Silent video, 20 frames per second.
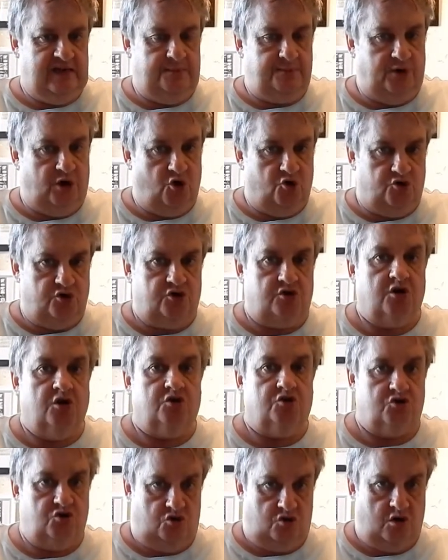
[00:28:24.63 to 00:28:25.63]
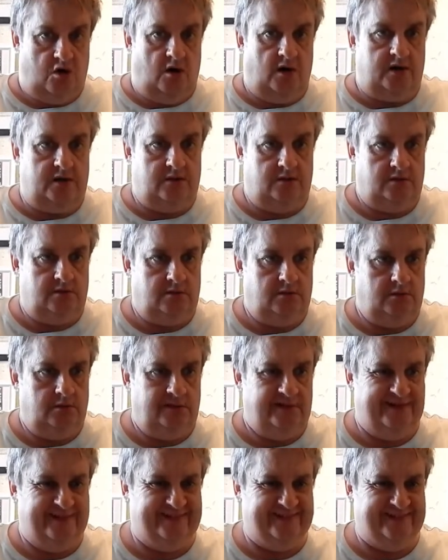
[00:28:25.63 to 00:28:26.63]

and then upload it tonight.